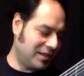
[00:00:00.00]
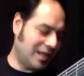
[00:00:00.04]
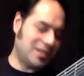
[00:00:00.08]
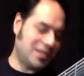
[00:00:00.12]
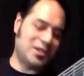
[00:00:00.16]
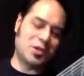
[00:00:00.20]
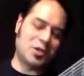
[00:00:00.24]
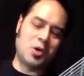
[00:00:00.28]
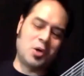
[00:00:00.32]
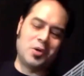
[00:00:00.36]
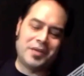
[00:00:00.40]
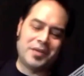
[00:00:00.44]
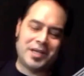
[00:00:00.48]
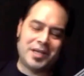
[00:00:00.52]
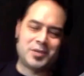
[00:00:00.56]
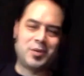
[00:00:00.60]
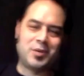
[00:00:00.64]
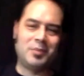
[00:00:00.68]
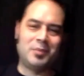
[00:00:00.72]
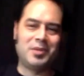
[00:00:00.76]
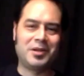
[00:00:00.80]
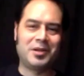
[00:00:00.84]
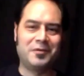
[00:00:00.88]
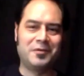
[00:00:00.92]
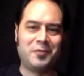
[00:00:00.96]
the goal. That's what
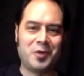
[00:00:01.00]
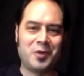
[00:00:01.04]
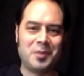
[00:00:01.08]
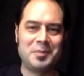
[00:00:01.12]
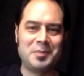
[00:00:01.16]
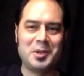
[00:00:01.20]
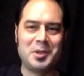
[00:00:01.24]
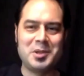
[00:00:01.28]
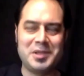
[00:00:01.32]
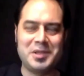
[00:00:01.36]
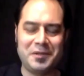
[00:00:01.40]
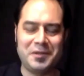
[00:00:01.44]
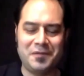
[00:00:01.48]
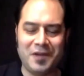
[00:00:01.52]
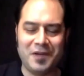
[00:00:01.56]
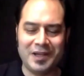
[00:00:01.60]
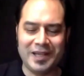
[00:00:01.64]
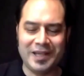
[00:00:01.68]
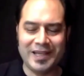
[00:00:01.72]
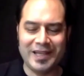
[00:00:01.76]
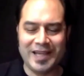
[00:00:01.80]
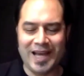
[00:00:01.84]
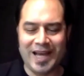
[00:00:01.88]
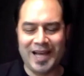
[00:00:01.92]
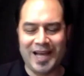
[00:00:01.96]
I'm looking for. Bluesy,
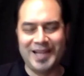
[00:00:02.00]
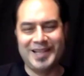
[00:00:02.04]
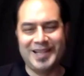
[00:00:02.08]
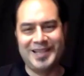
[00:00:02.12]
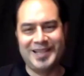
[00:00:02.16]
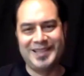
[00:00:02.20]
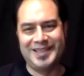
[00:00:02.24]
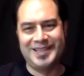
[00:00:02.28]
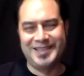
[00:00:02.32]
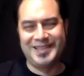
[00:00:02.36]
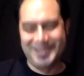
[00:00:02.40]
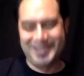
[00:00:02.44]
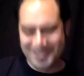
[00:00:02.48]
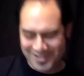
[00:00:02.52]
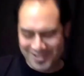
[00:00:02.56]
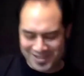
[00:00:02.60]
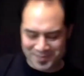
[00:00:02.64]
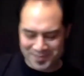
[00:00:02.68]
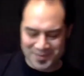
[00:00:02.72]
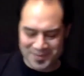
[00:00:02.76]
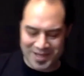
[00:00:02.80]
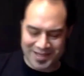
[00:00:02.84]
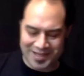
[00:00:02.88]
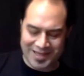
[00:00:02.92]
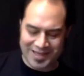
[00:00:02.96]
funky, yeah,
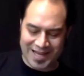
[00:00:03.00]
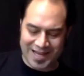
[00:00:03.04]
something like that.